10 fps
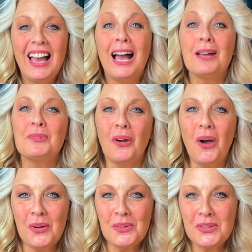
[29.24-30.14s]
I'm your
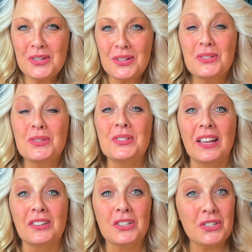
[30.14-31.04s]
host,
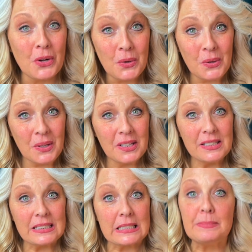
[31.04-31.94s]
Suzanne Sole,
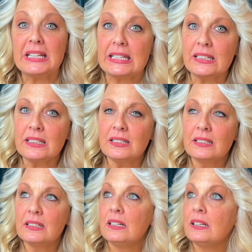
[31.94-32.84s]
comedian,
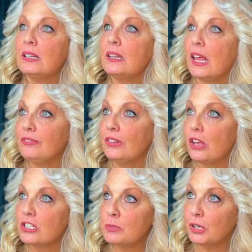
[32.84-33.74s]
lifelong
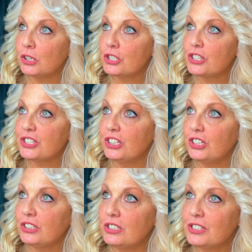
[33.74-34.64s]
spiritual
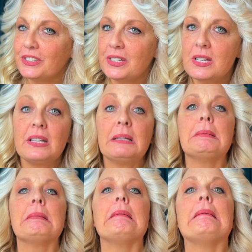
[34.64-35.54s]
student,
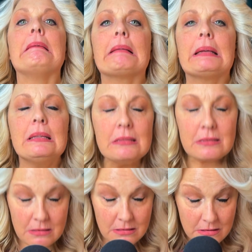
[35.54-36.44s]
and
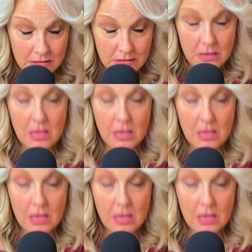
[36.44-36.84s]
I